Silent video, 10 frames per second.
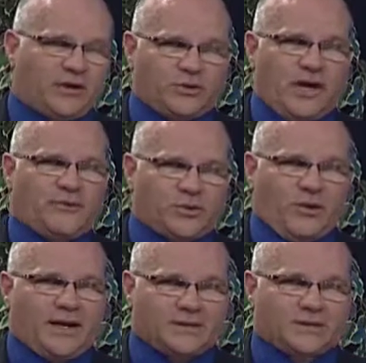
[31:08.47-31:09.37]
You have the
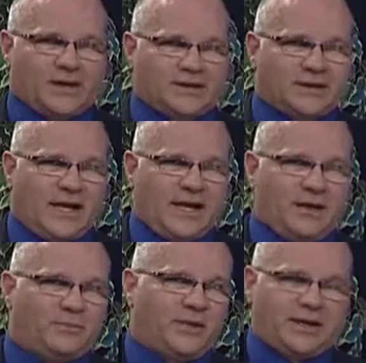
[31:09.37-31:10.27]
right to collect
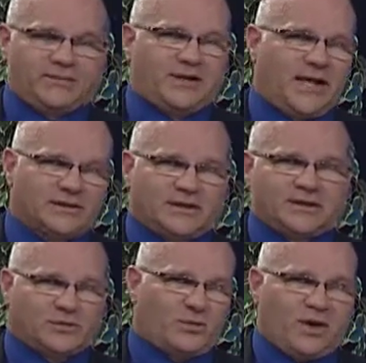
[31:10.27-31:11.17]
data, but even as it
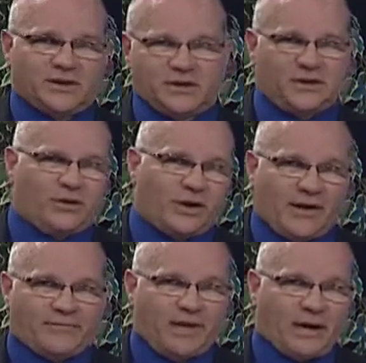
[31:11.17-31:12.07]
is written, you don't
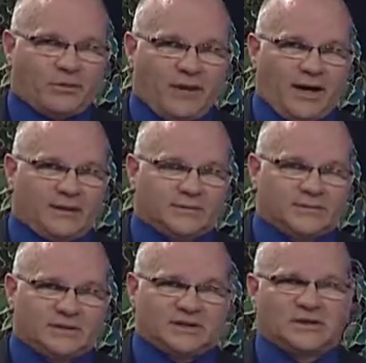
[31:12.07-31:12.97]
have that right.
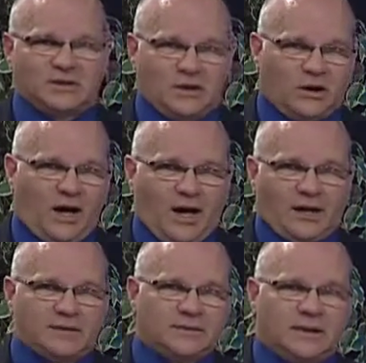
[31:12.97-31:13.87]
Just in the law,